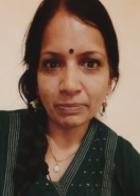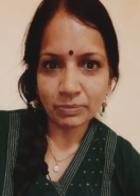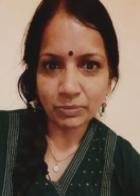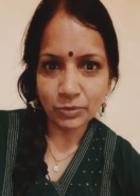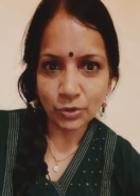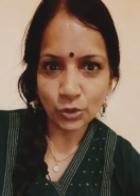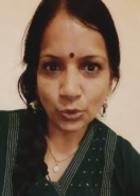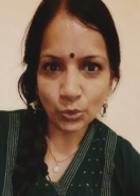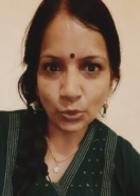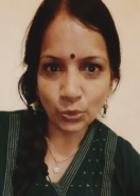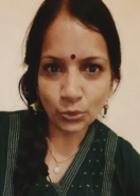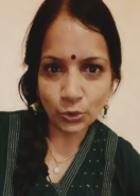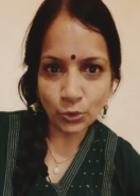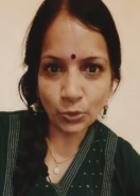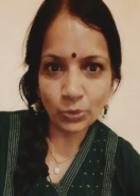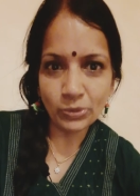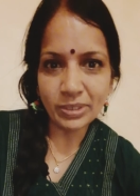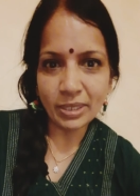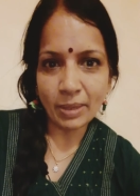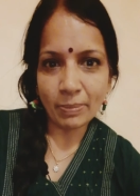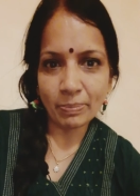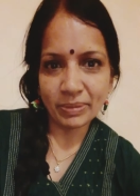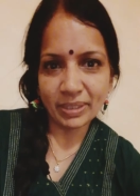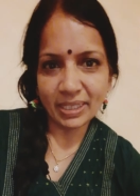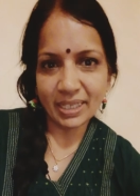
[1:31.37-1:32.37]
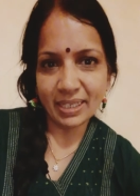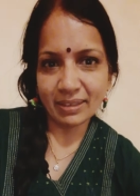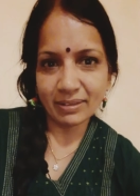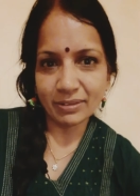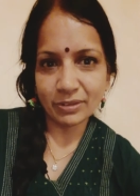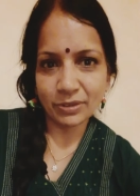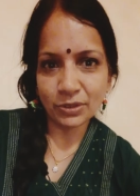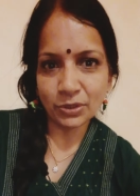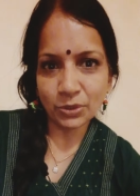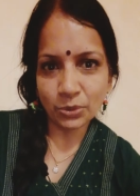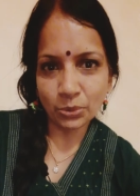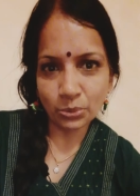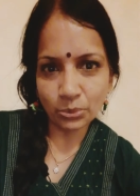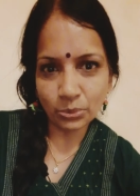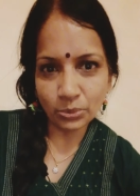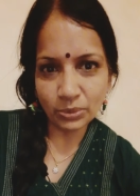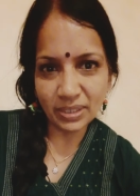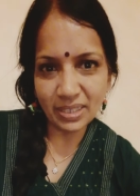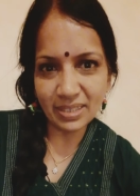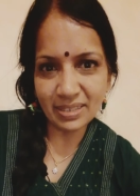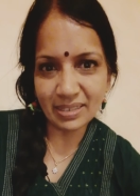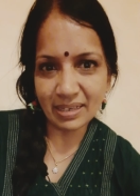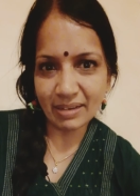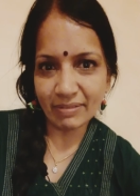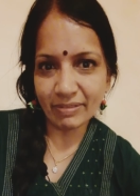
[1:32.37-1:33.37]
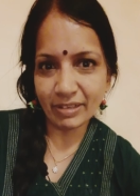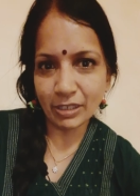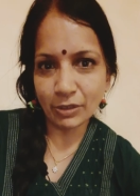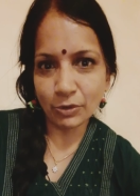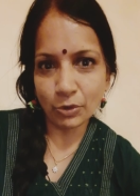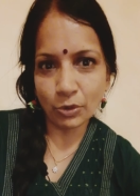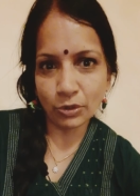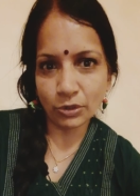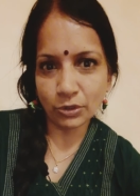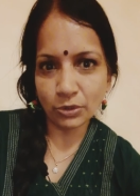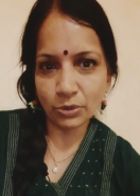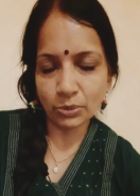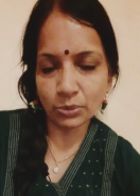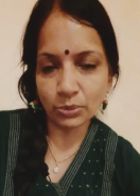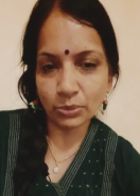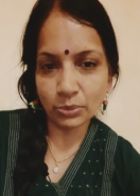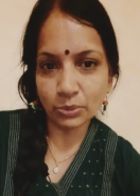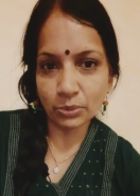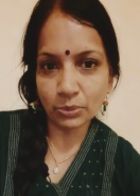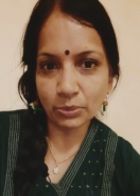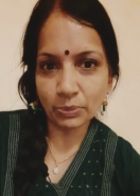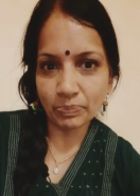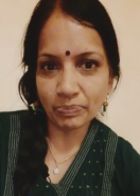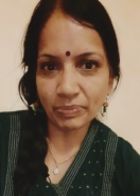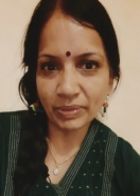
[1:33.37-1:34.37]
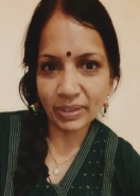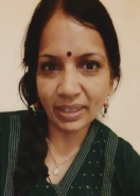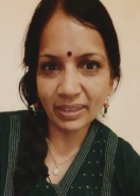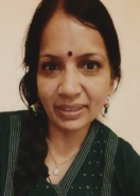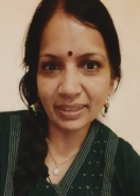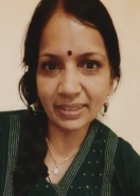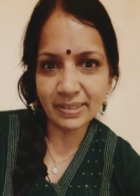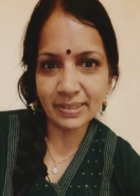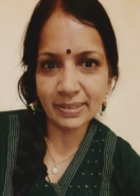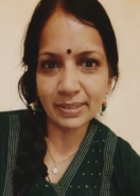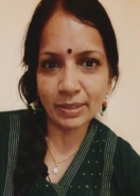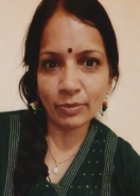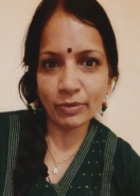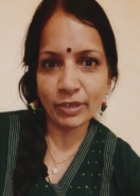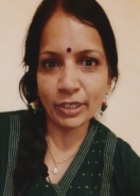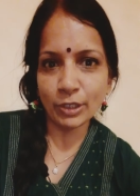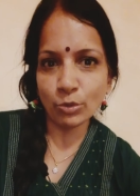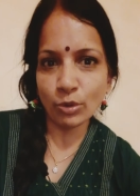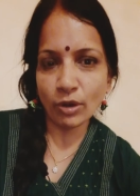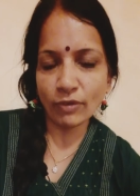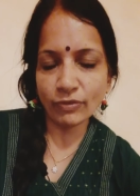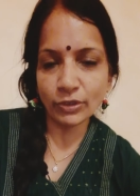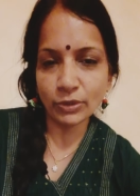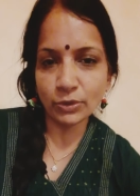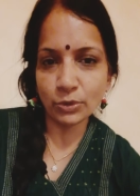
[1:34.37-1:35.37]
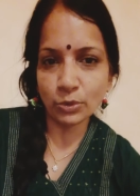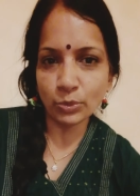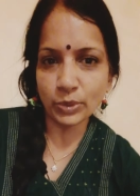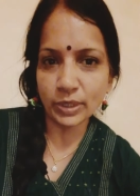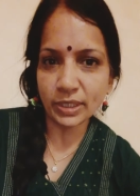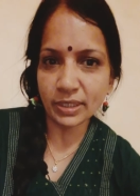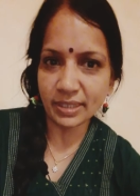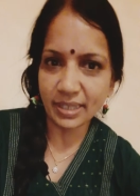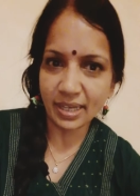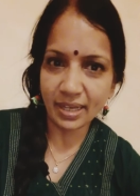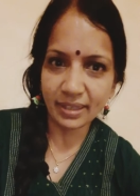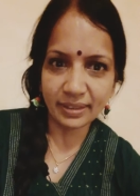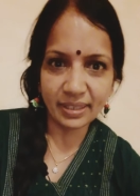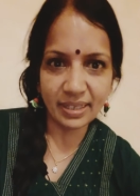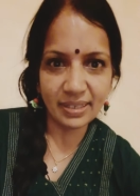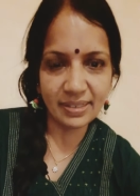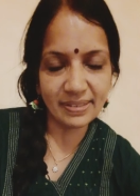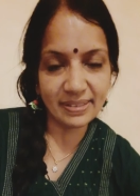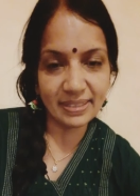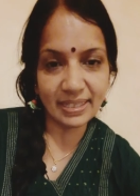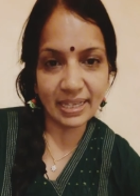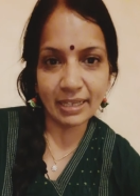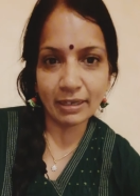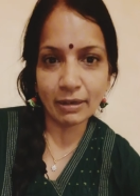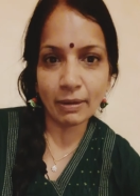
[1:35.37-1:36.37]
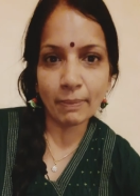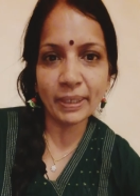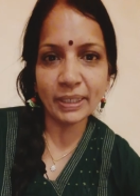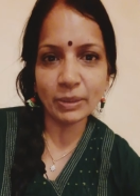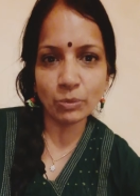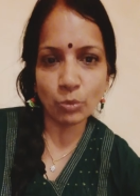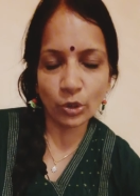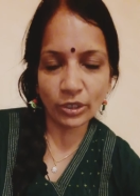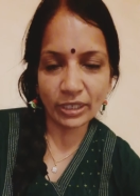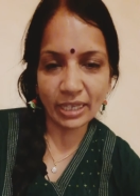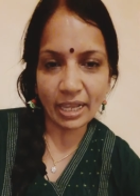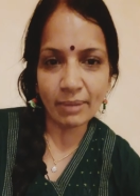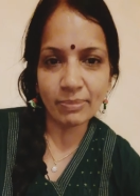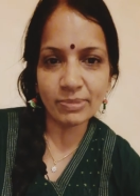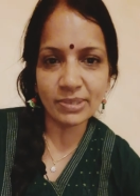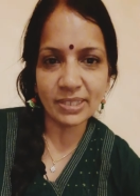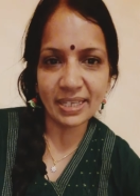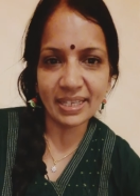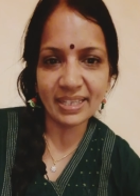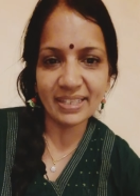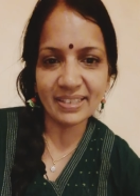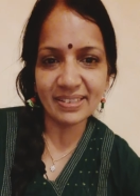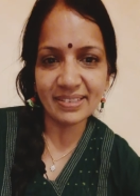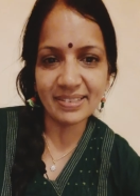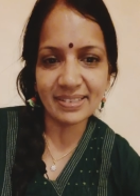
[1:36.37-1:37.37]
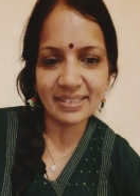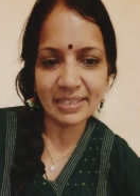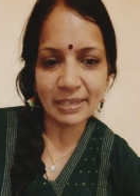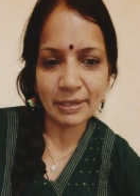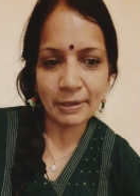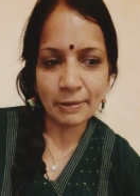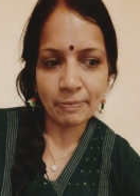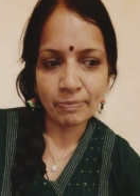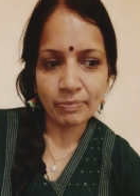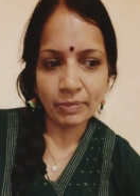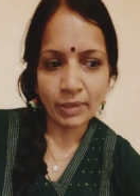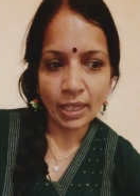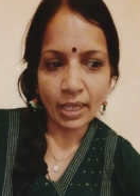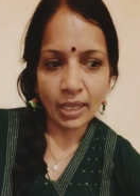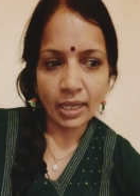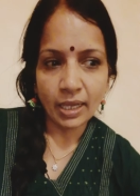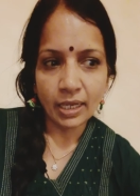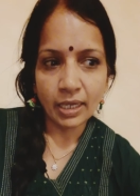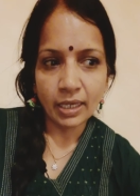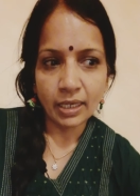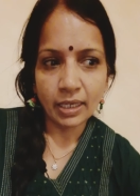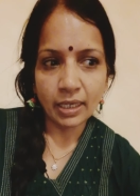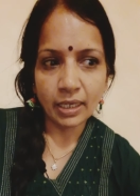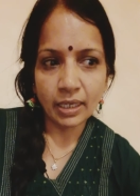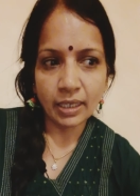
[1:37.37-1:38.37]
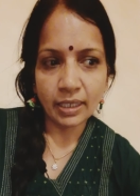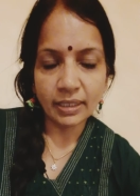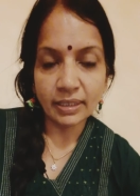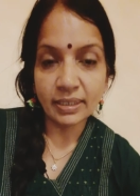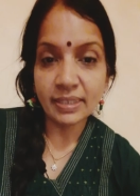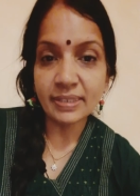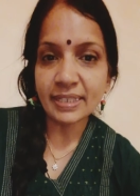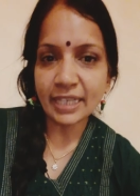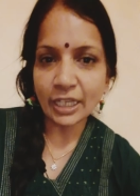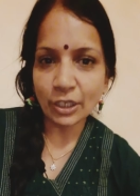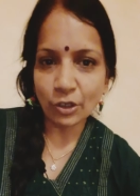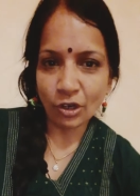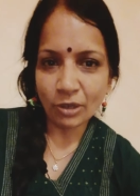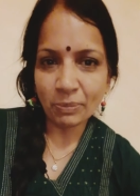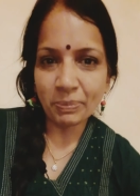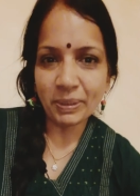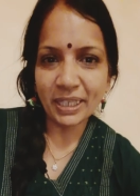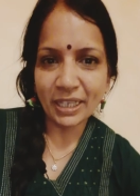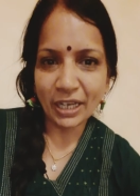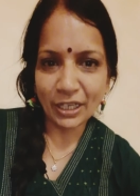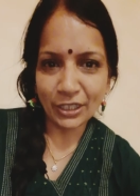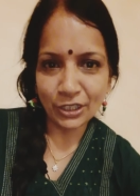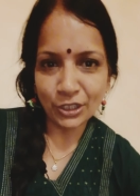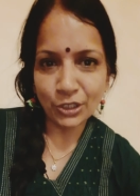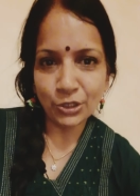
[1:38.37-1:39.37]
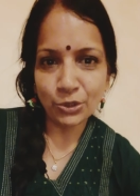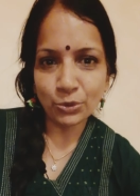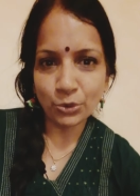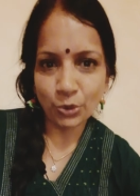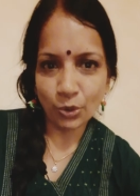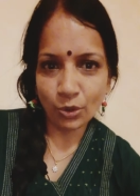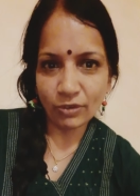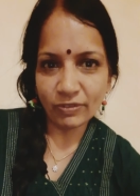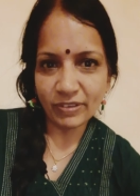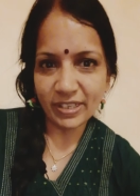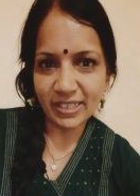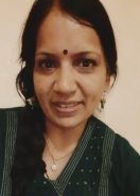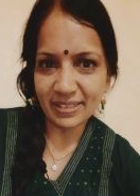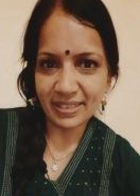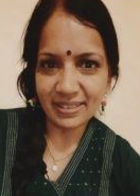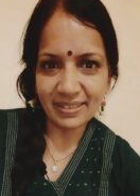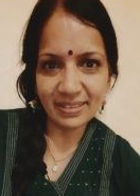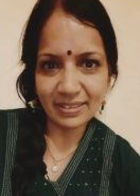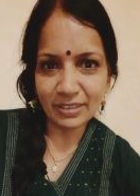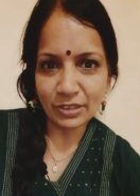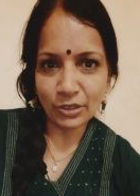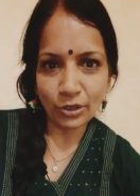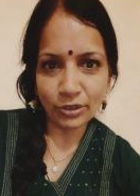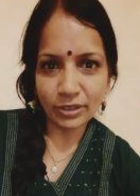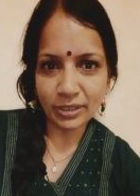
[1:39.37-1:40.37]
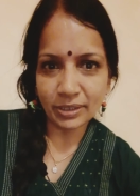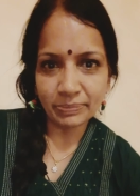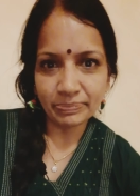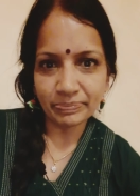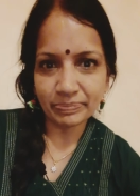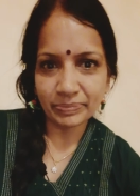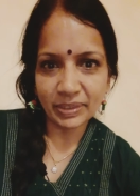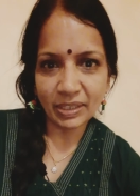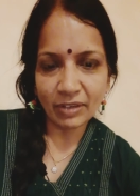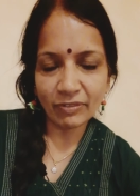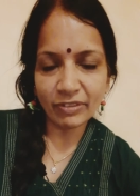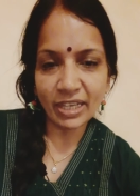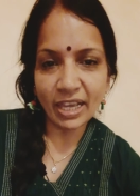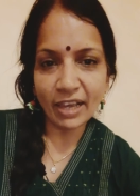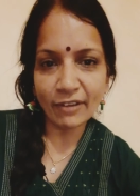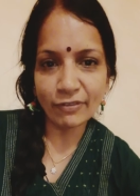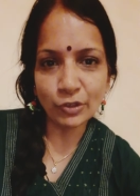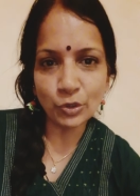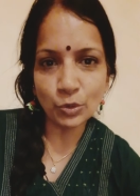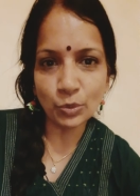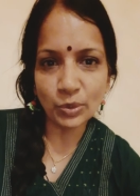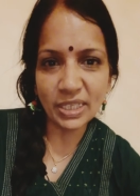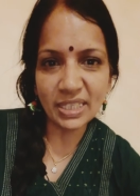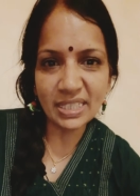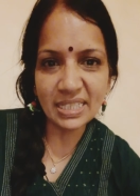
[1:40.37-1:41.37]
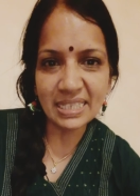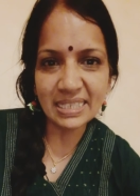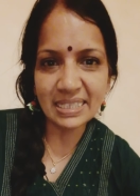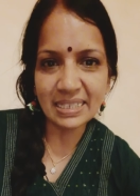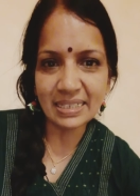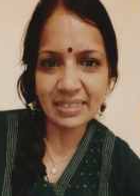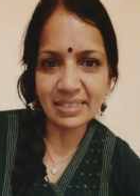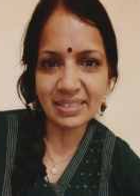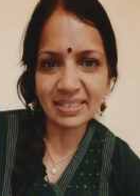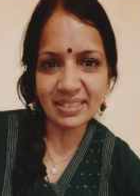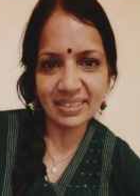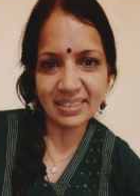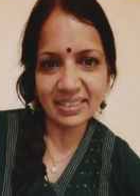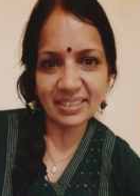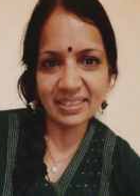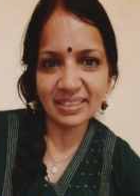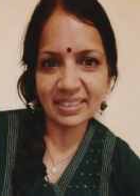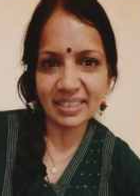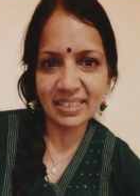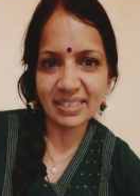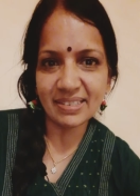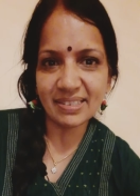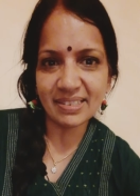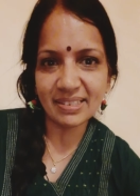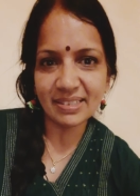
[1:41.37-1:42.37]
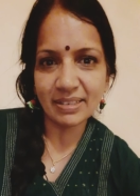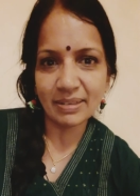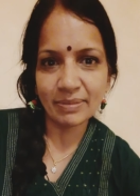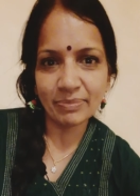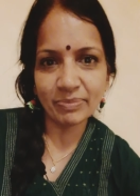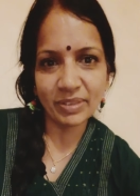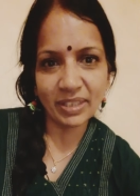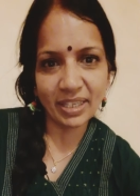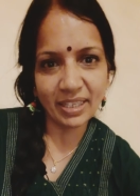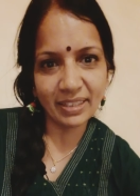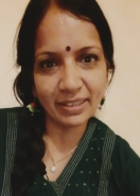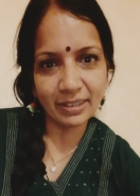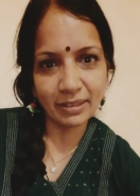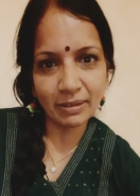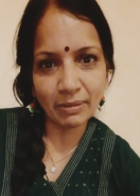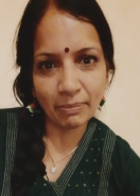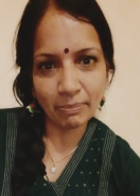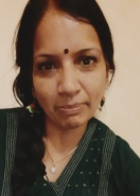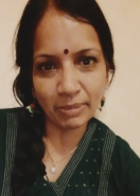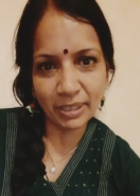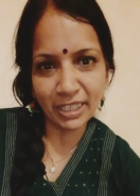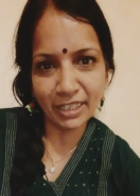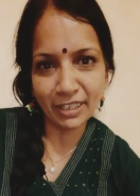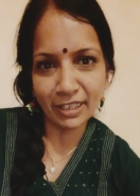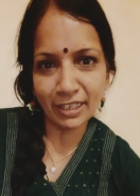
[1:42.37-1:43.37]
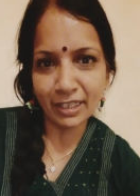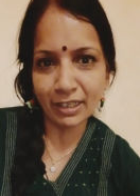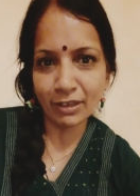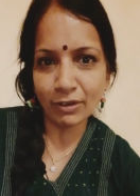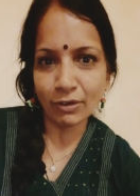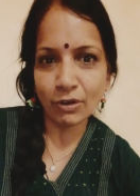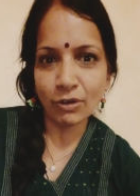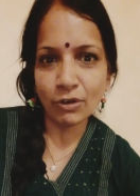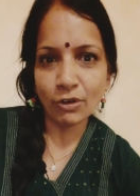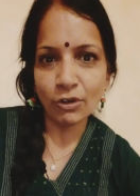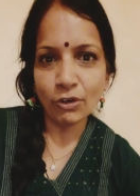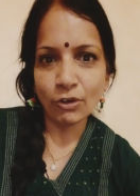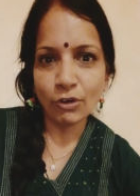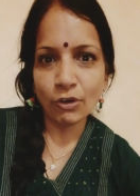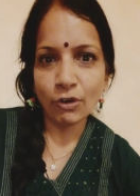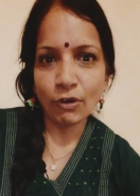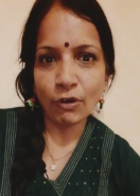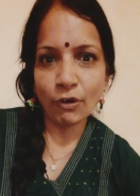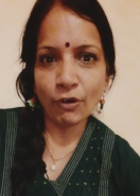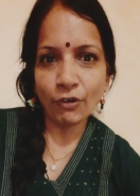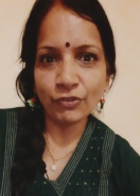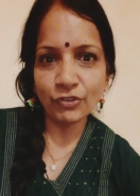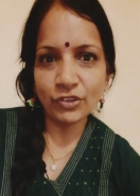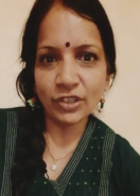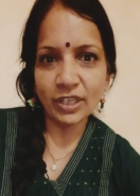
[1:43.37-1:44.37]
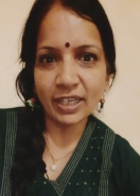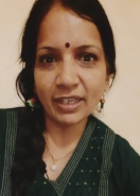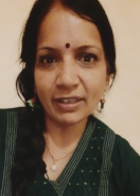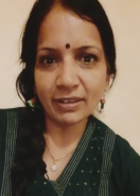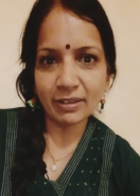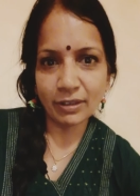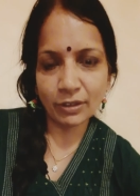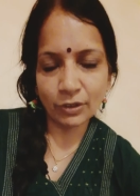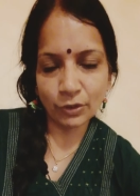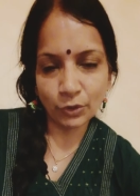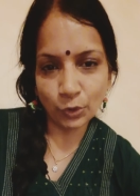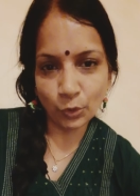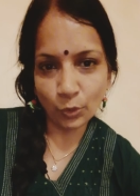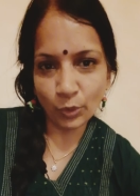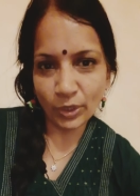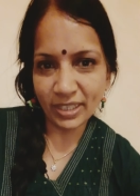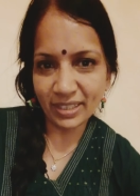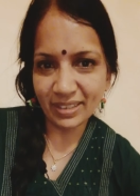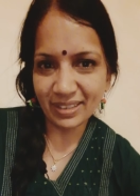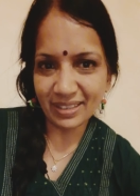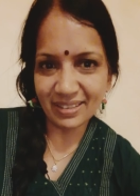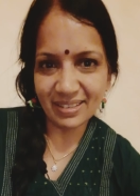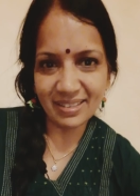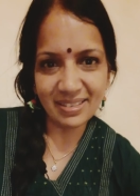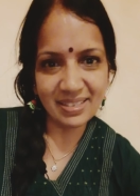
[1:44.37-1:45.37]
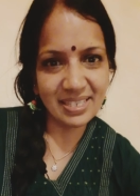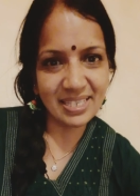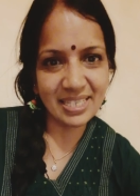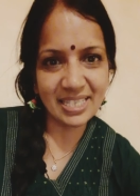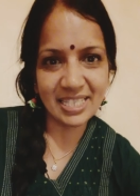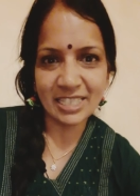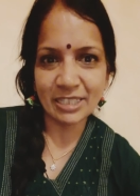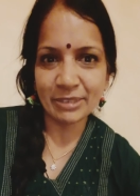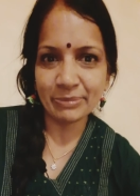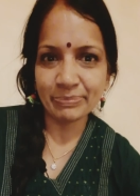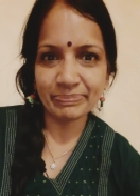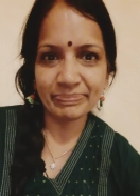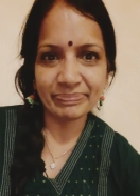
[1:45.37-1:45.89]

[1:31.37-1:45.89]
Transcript: to do something to this level or to, this is the way you have to do it. Yeah, that's there. But what I am saying is, this cannot be continued always, is it not? We have to instill certain things in the beginning of their growing years.